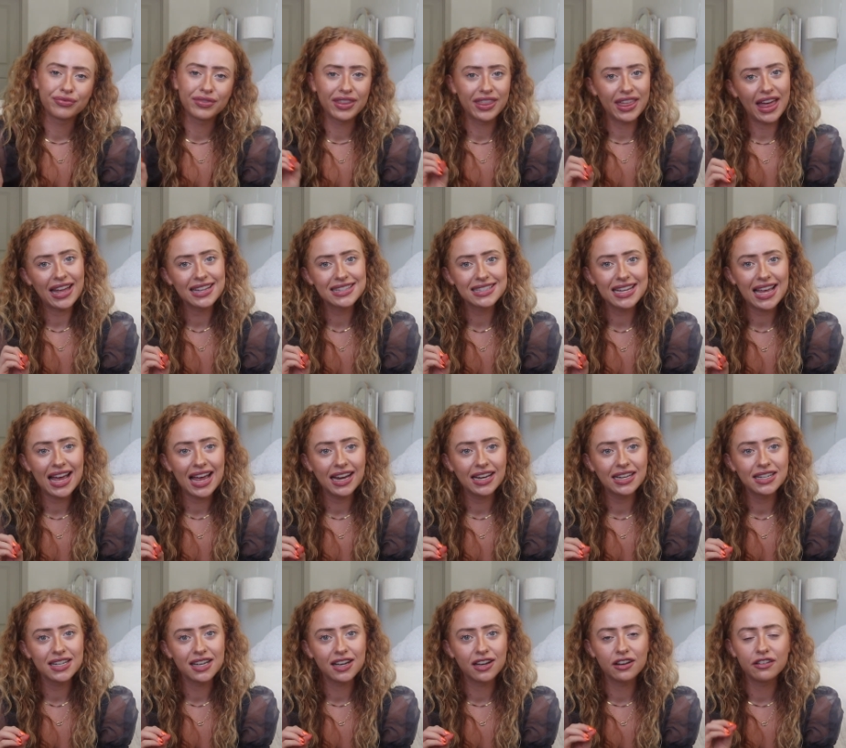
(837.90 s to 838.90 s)
that's
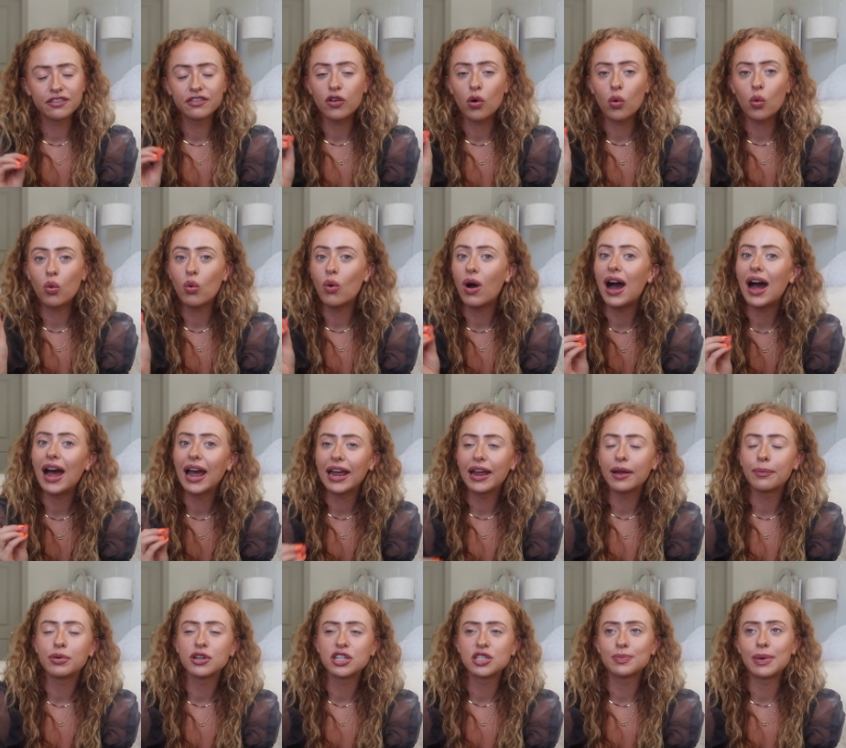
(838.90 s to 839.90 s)
kind of why
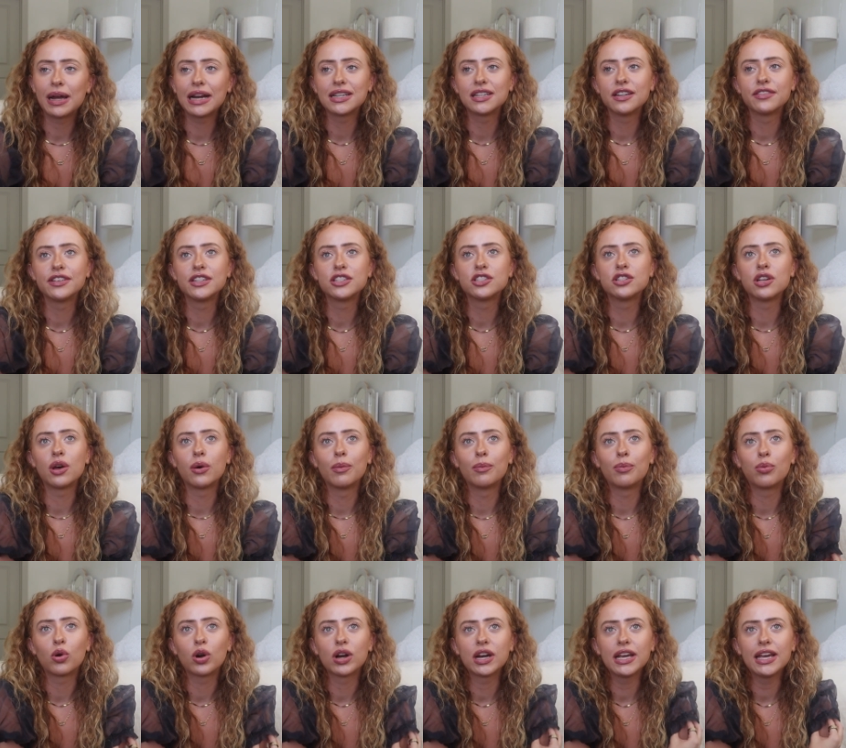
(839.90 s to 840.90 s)
perspective is so
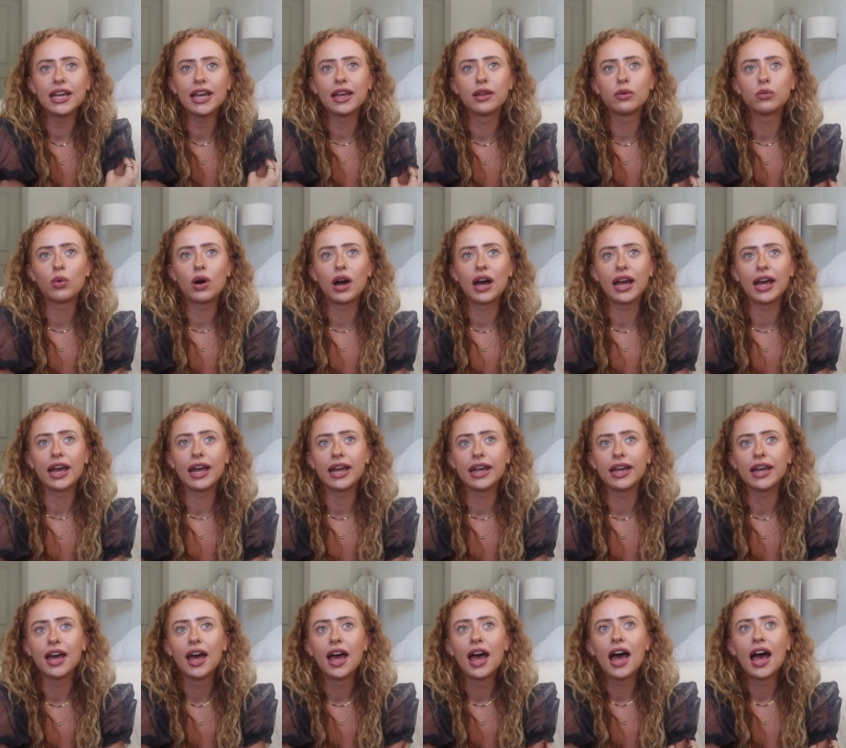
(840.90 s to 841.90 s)
important and
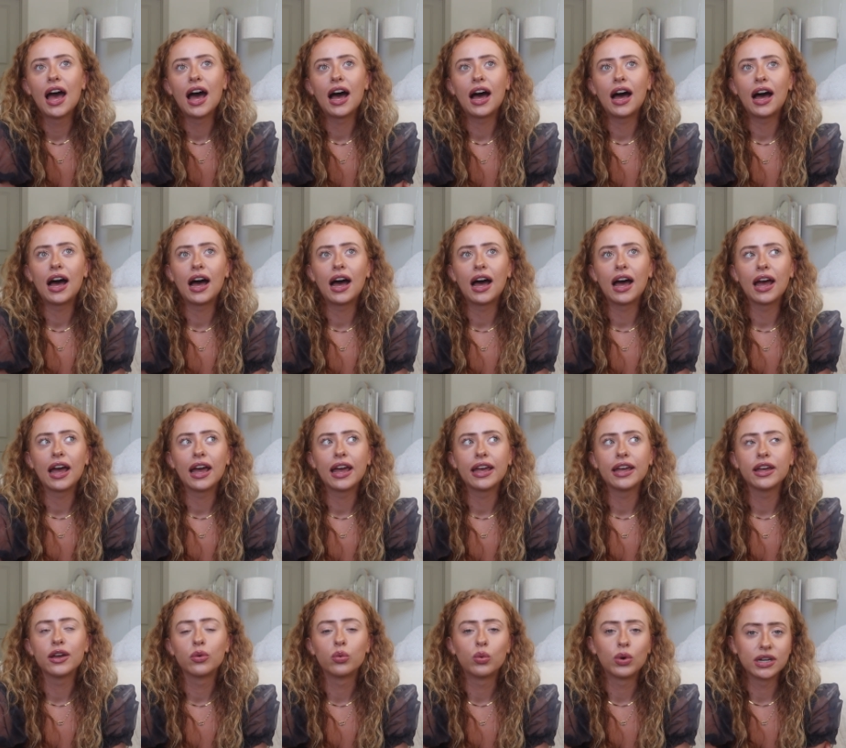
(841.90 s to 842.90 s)
why
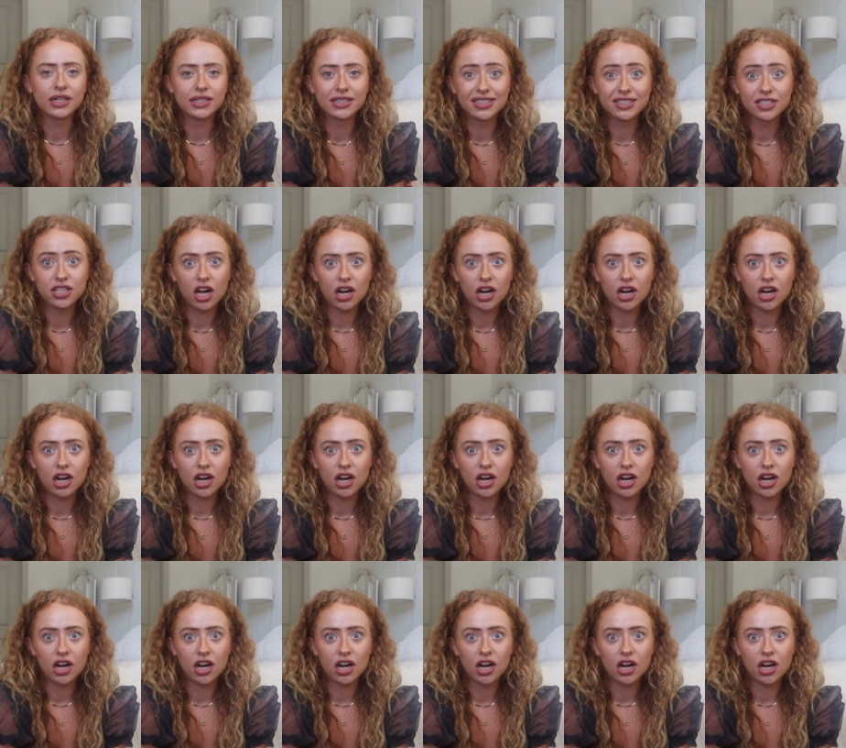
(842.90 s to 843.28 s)
I wanted to